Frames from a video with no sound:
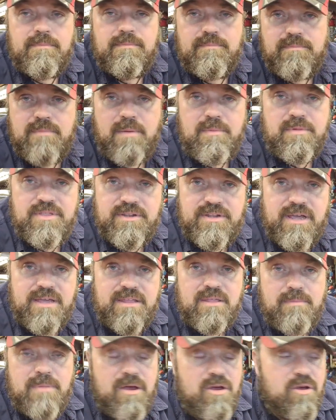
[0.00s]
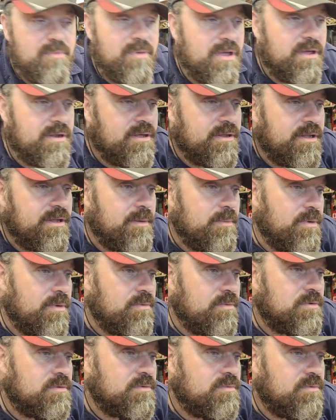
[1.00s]
Maybe the day they bury me, I don't know, but
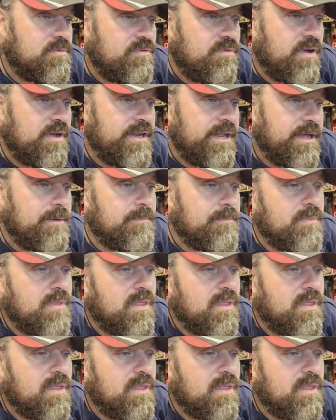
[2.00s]
we'll find out.